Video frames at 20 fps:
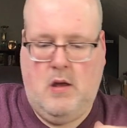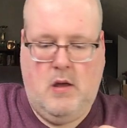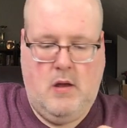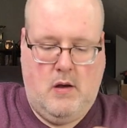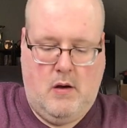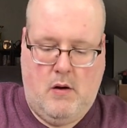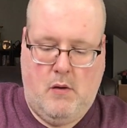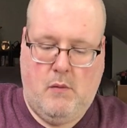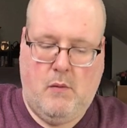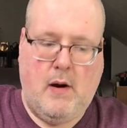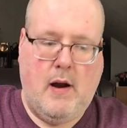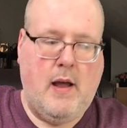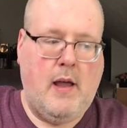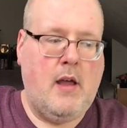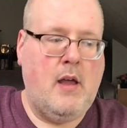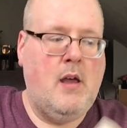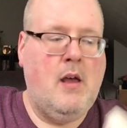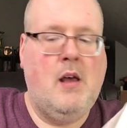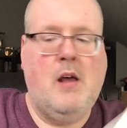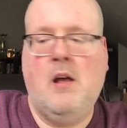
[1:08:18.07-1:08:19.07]
All right,
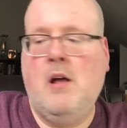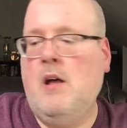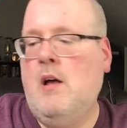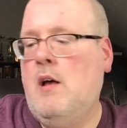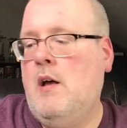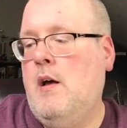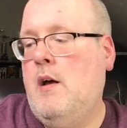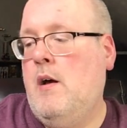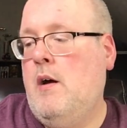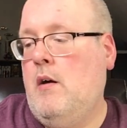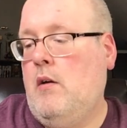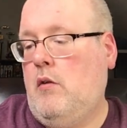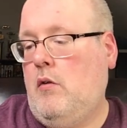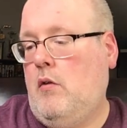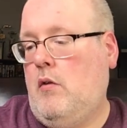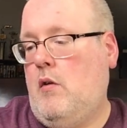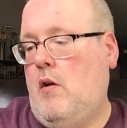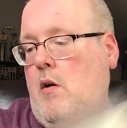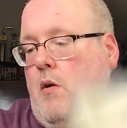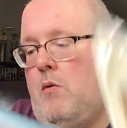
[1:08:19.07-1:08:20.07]

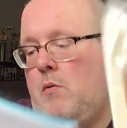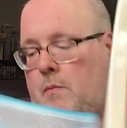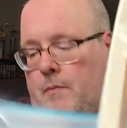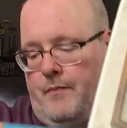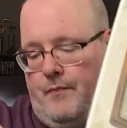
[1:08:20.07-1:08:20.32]
so